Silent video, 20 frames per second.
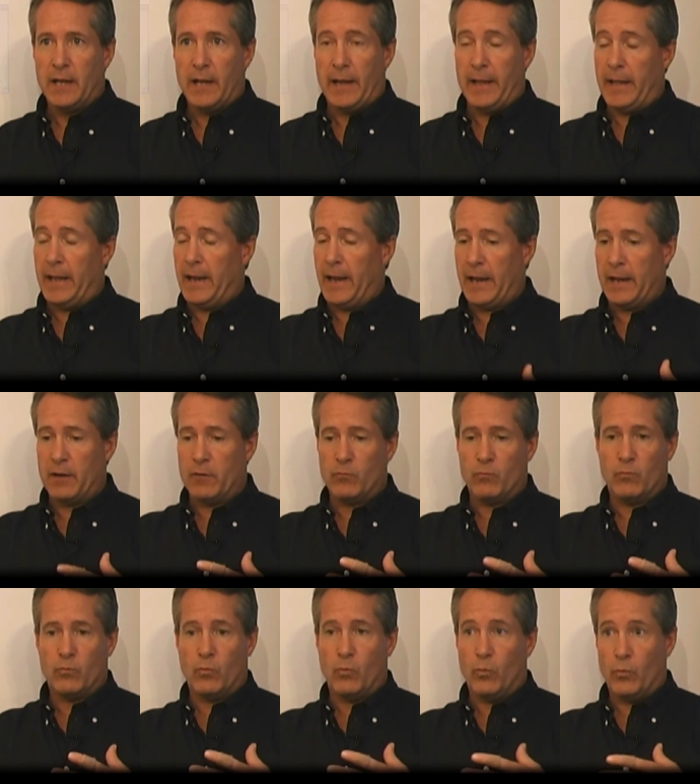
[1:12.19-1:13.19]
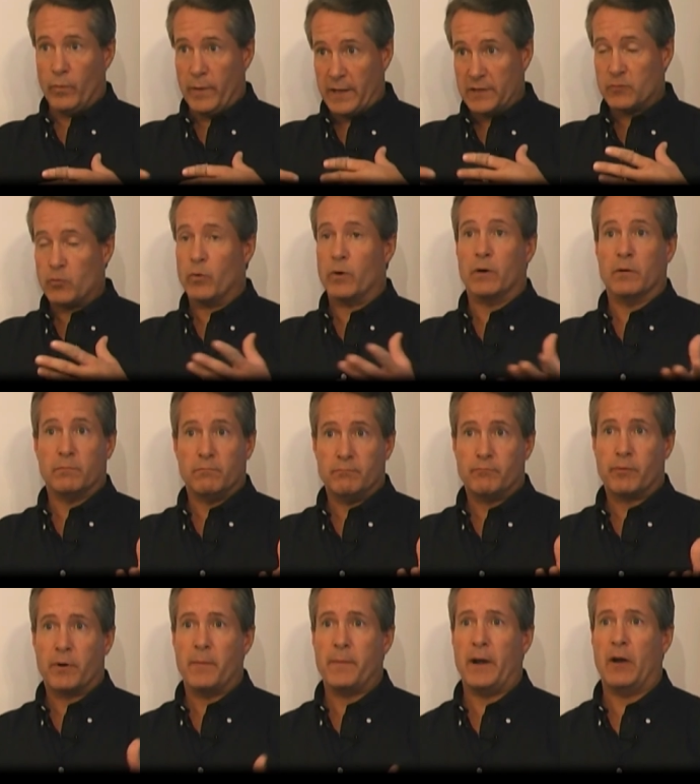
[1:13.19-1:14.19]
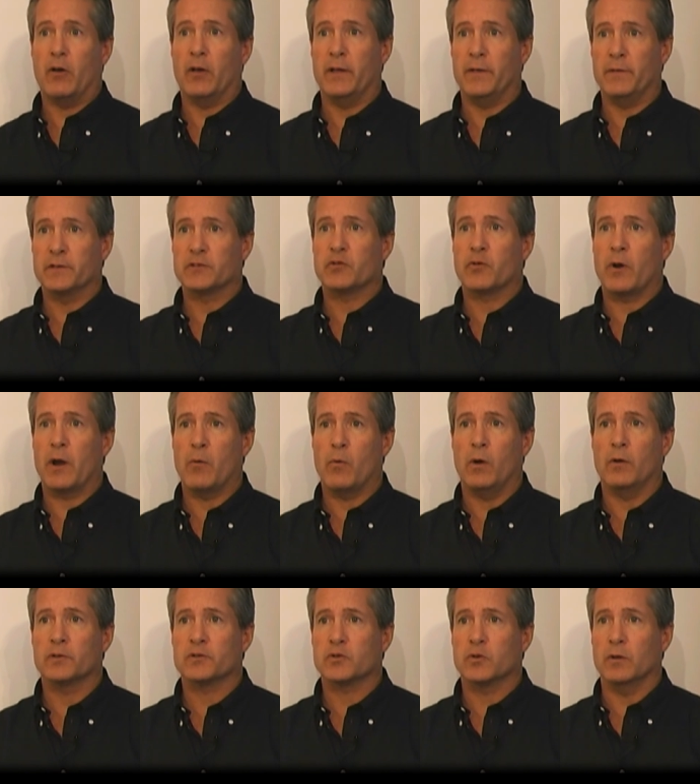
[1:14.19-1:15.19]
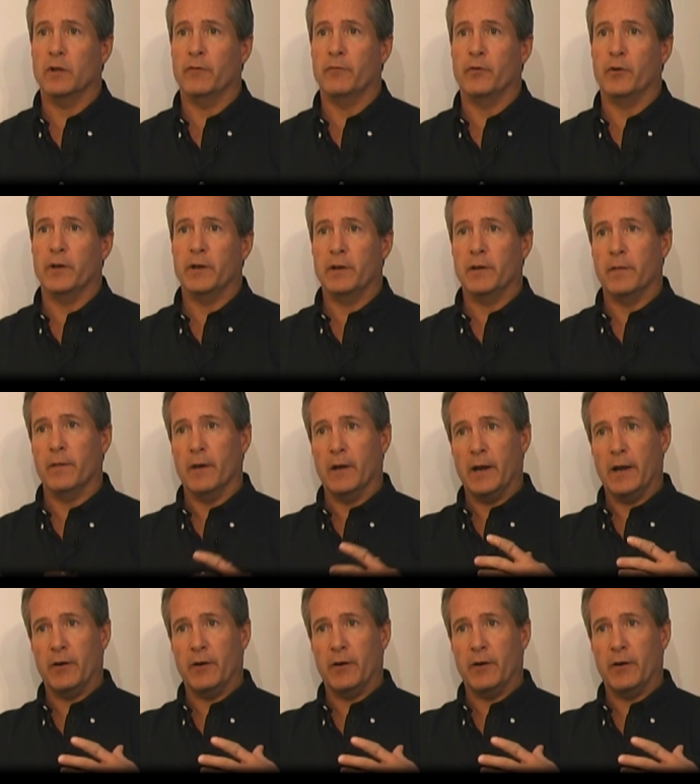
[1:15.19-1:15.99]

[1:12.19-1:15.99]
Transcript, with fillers: and that's where primarily this drywall is delivered into the